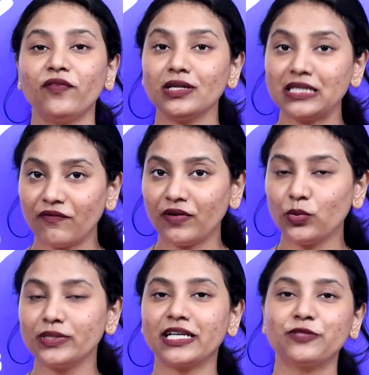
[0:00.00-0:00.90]
if you're someone
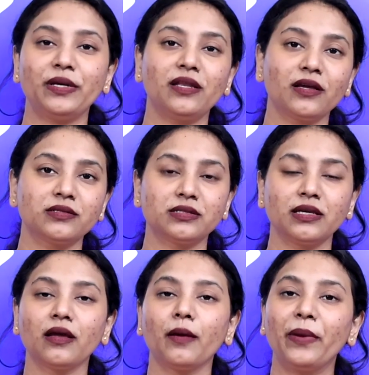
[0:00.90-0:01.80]
who is
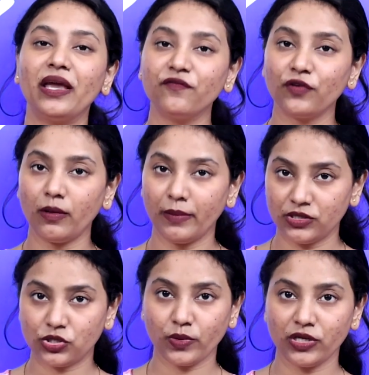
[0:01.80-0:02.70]
experiencing painful
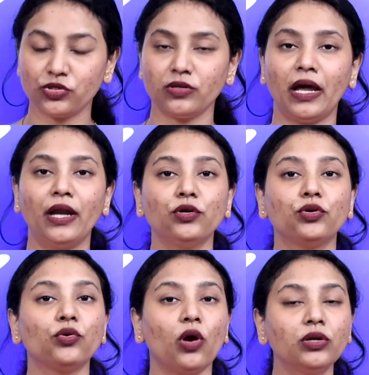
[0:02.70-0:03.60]
menstruation and you
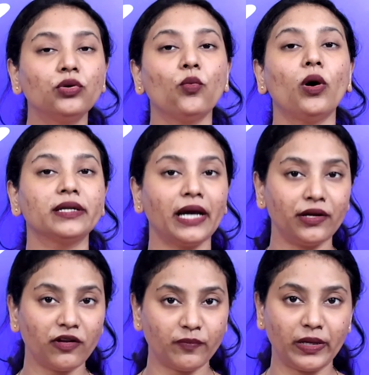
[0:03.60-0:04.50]
do not know what
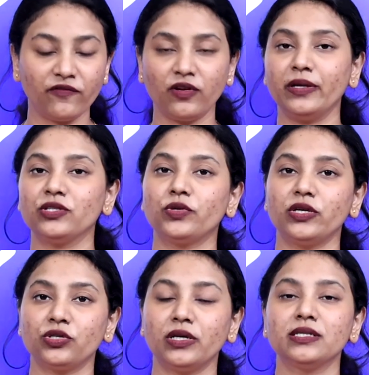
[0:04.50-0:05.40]
kind of painful
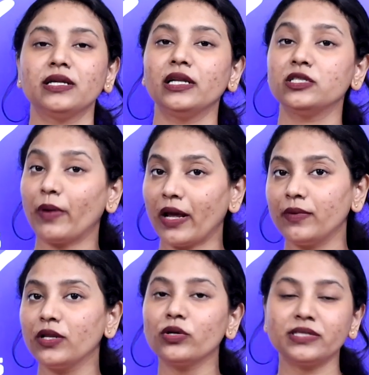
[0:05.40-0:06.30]
menstruation it is, that is
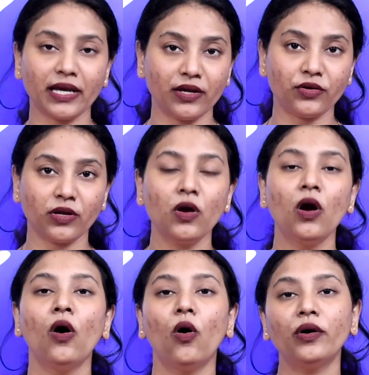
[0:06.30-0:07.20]
primary or secondary,
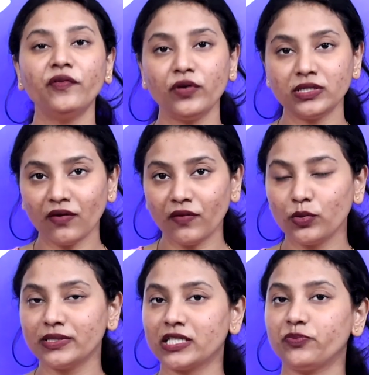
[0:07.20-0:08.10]
or if you're someone
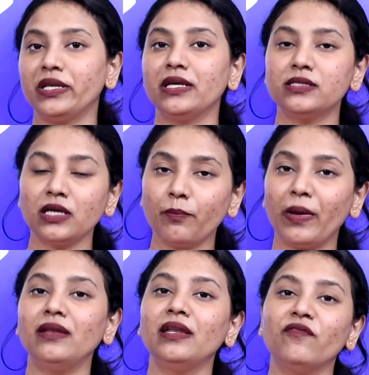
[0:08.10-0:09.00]
who is experiencing
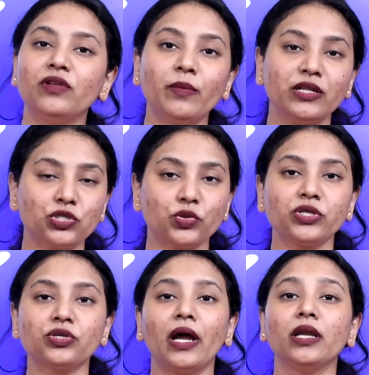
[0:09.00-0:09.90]
pain in every
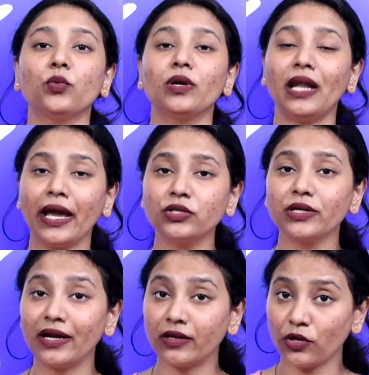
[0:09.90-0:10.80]
menstruation and you would like to
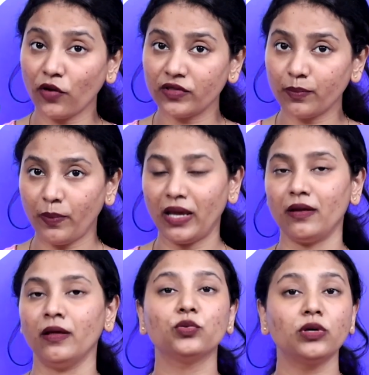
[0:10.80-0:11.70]
get rid of the
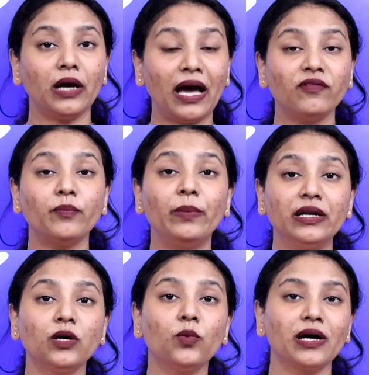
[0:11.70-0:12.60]
pain to have a
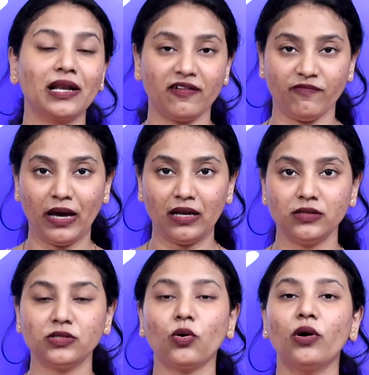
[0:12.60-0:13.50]
better work-life
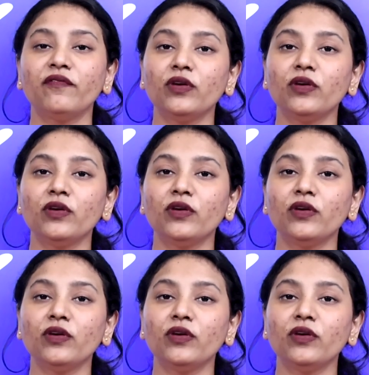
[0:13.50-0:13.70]
balance, or